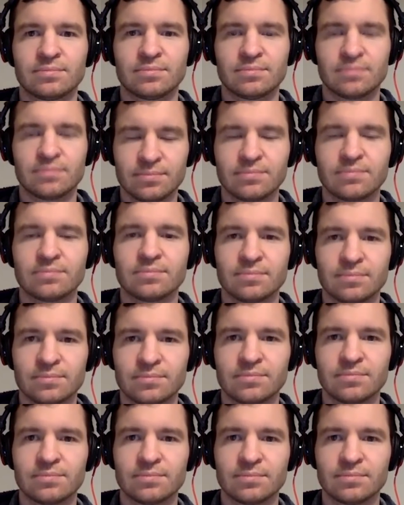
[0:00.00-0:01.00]

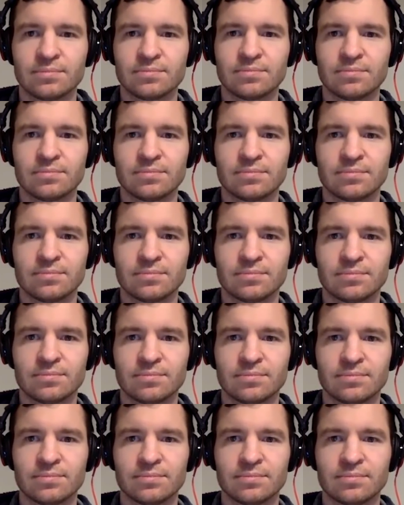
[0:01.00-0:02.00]

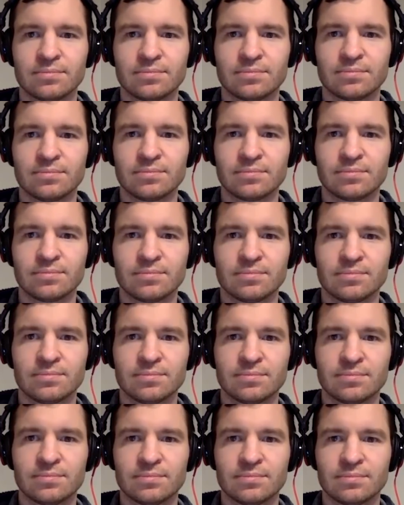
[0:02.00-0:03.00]

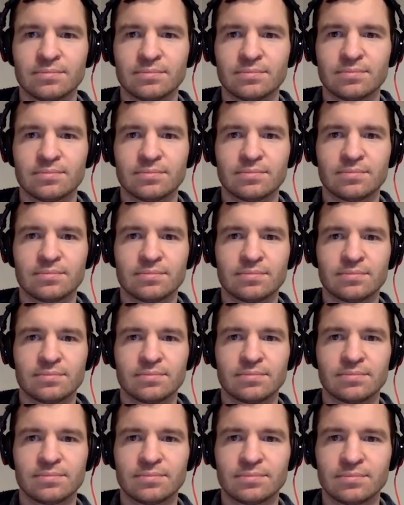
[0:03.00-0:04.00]

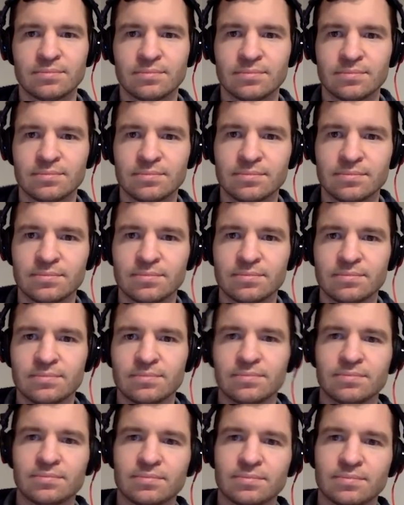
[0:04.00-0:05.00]
This person isn't speaking.